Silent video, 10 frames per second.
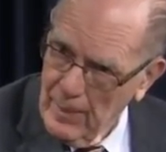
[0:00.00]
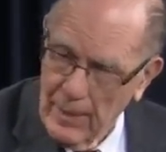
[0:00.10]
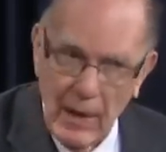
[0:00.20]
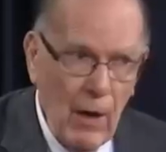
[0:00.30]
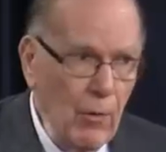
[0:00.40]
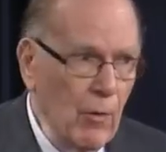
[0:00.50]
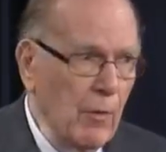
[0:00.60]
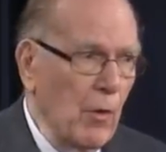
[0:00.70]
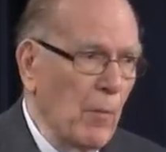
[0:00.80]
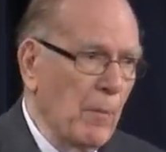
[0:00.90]
Now
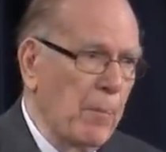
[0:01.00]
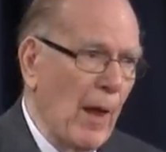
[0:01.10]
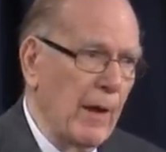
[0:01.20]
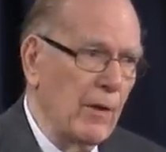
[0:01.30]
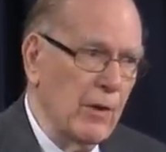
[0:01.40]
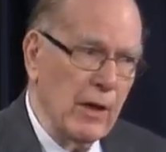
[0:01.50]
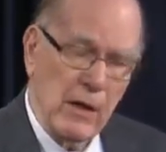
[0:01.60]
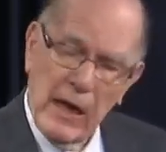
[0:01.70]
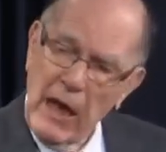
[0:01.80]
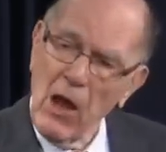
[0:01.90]
you're planning to
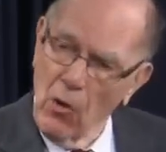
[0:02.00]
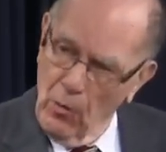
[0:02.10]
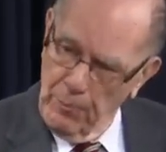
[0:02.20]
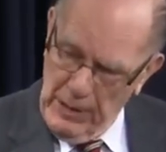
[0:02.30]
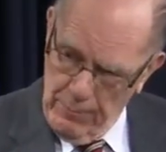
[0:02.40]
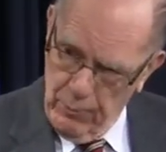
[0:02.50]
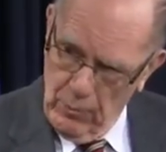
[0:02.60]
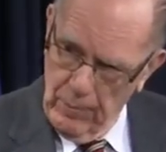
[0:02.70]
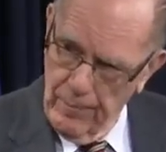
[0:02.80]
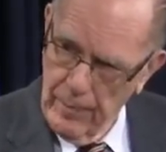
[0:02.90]
kill people